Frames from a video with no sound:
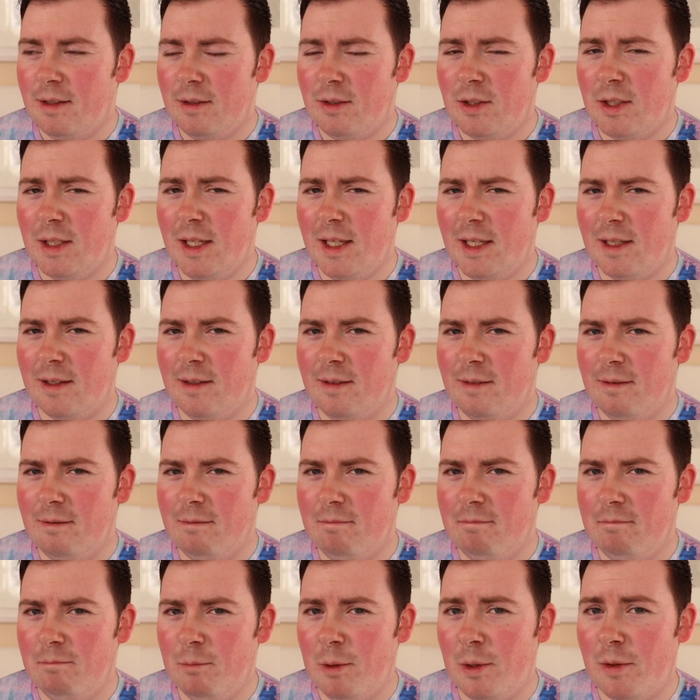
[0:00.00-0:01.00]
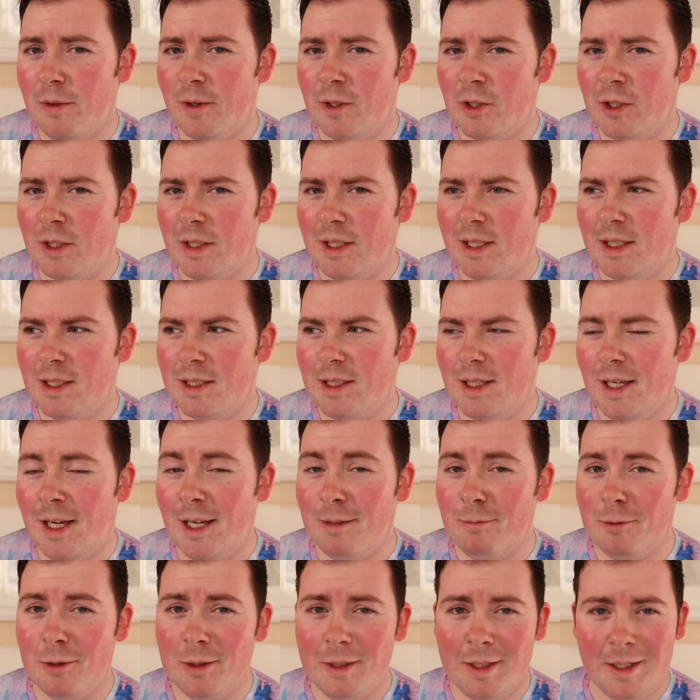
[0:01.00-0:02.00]
tonight with the Chilis.
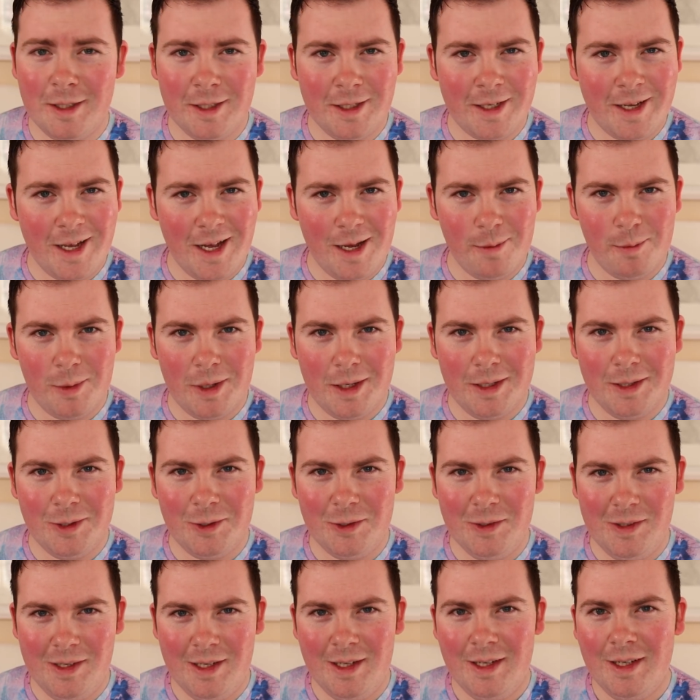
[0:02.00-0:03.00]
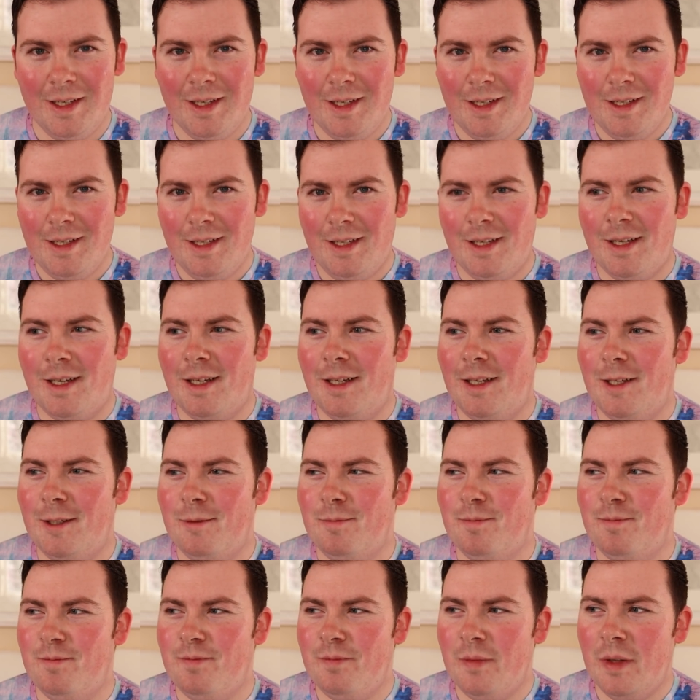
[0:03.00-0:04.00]
I'm going to take the camera along.
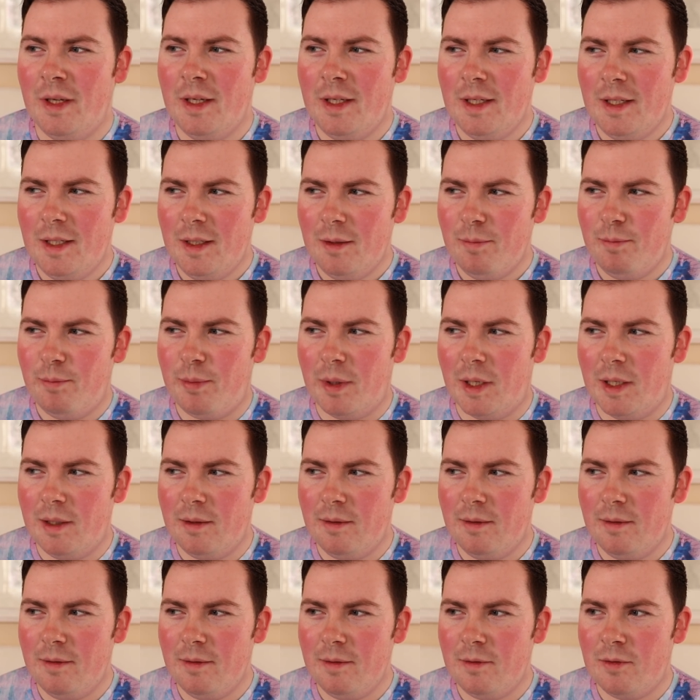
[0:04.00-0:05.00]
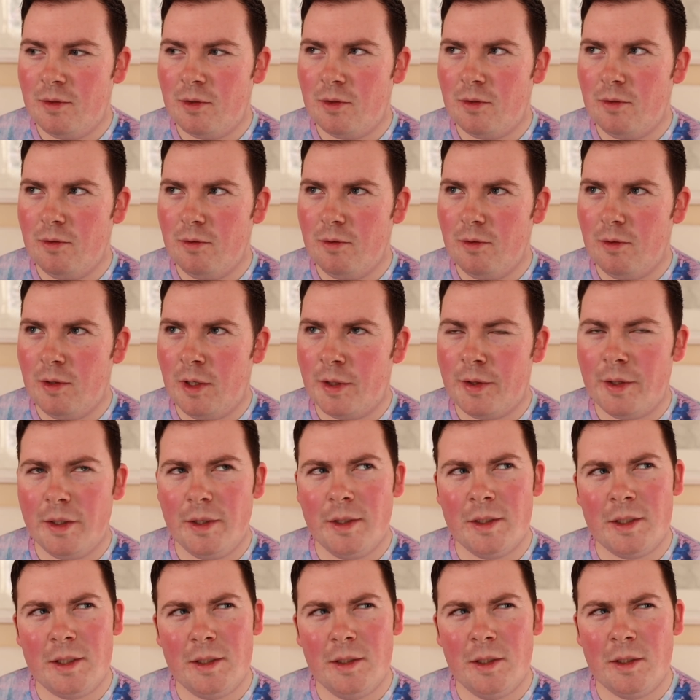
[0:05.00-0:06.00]
But I think
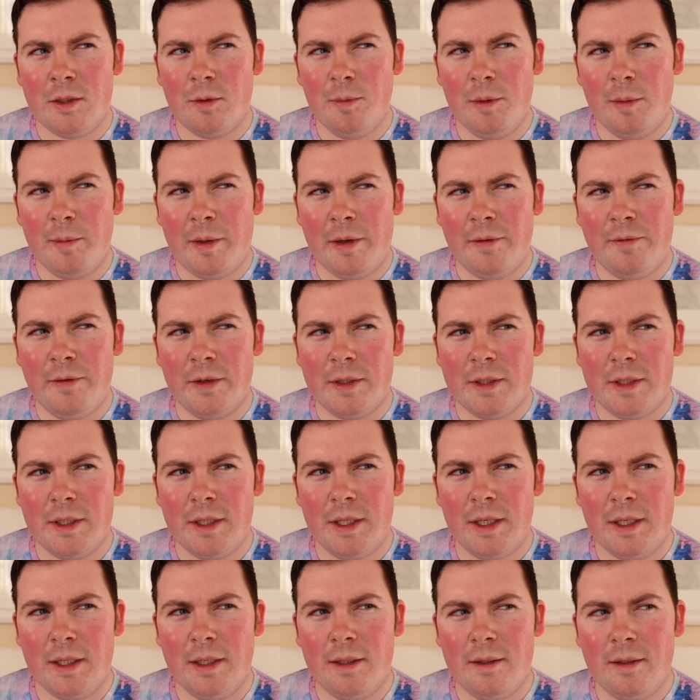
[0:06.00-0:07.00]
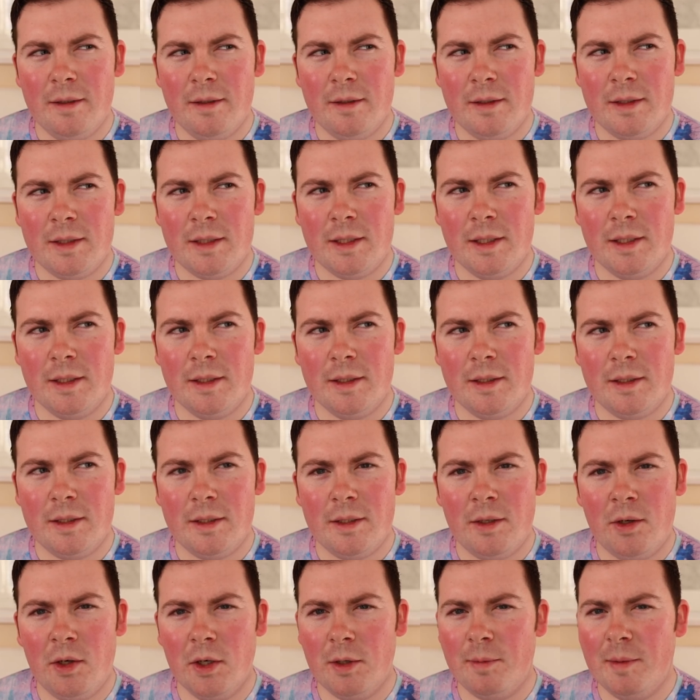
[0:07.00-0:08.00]
this will be my first gig
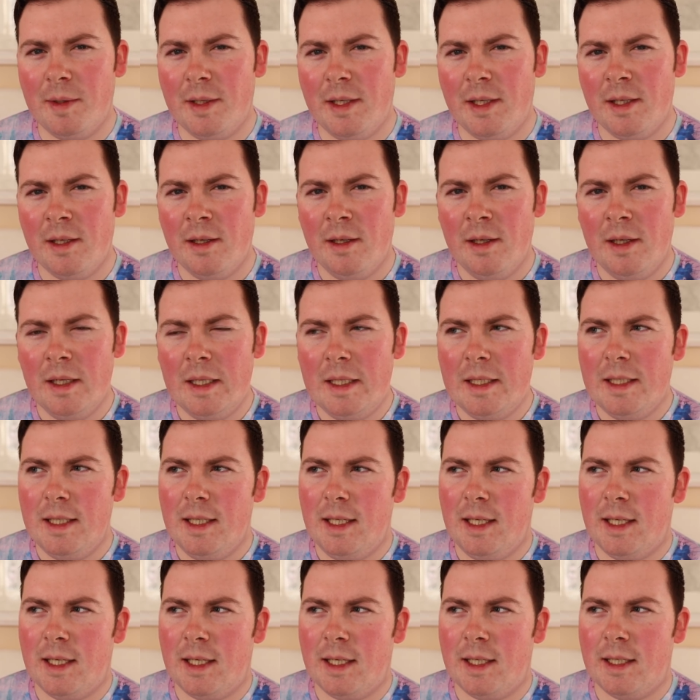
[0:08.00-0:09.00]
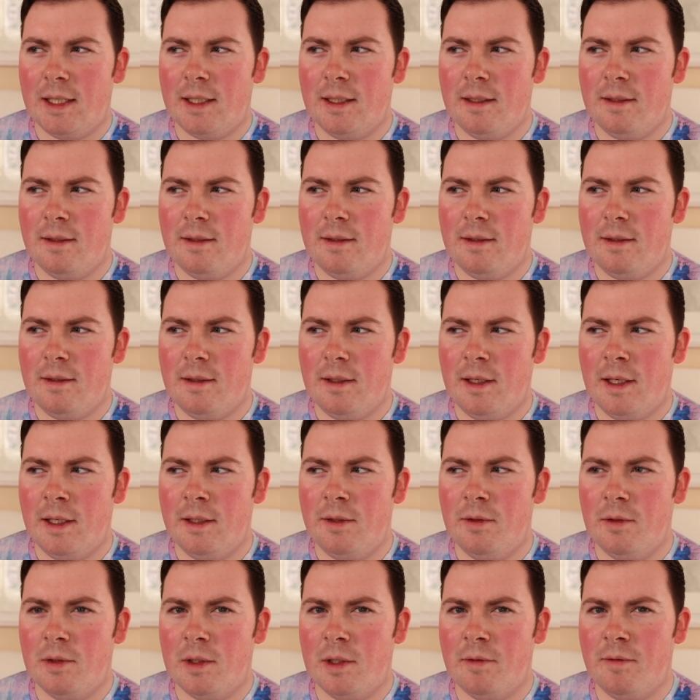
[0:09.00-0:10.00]
since Hogmanay, and I
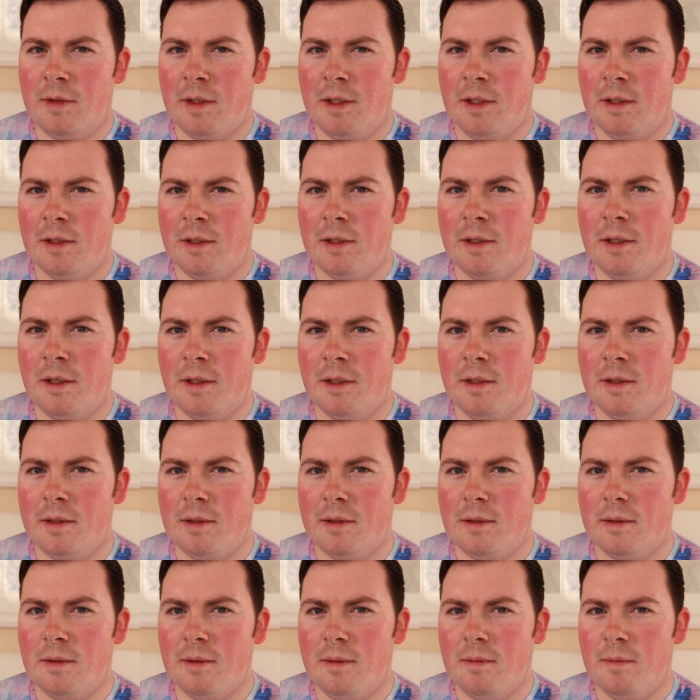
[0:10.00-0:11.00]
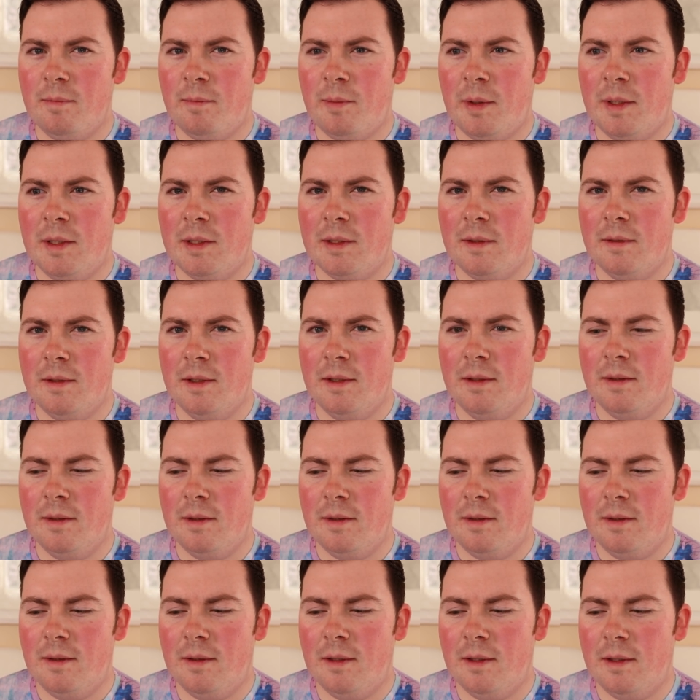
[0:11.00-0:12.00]
don't have any other gigs penciled in
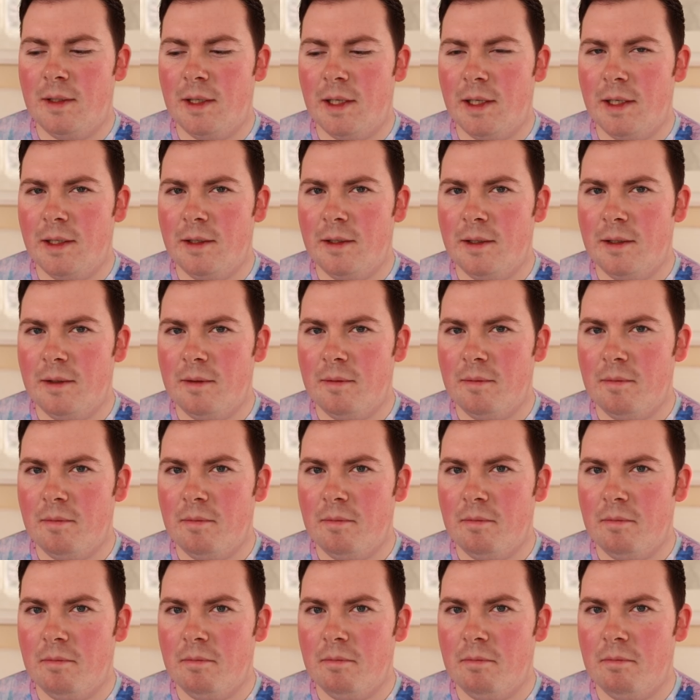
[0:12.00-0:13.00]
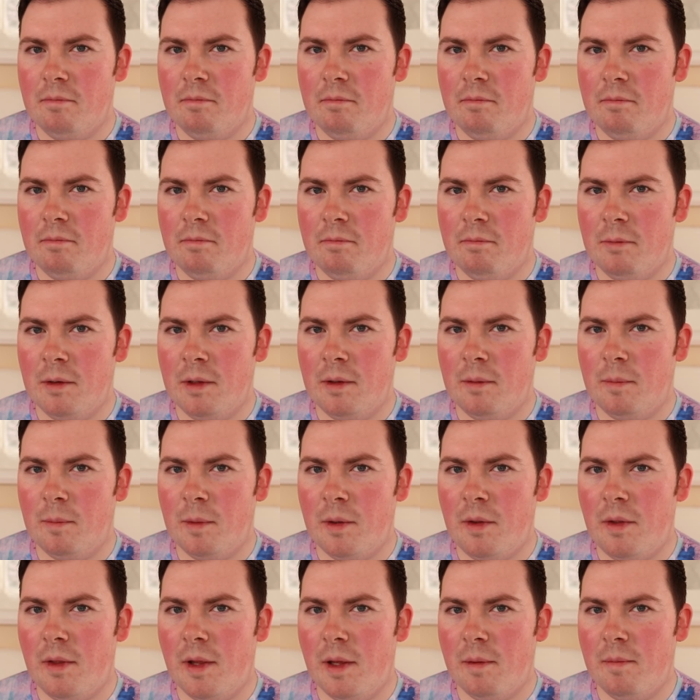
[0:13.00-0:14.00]
the diary
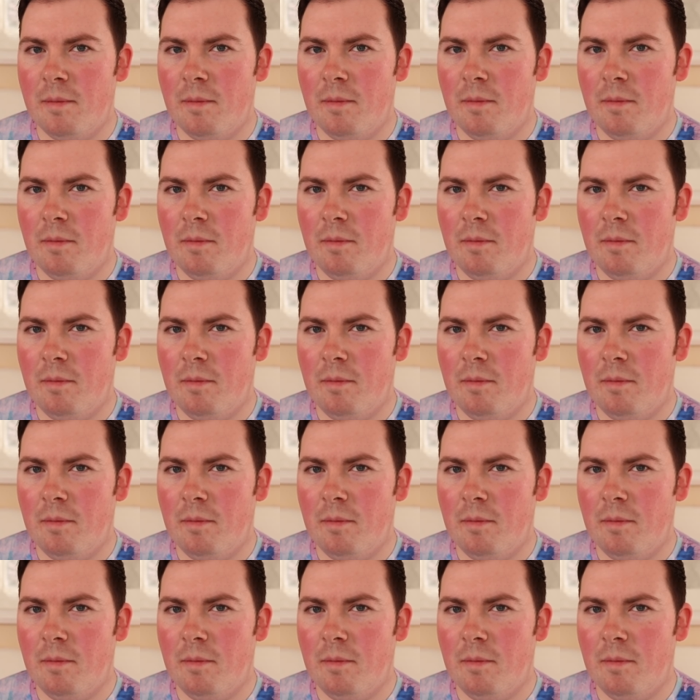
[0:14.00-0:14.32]
with them.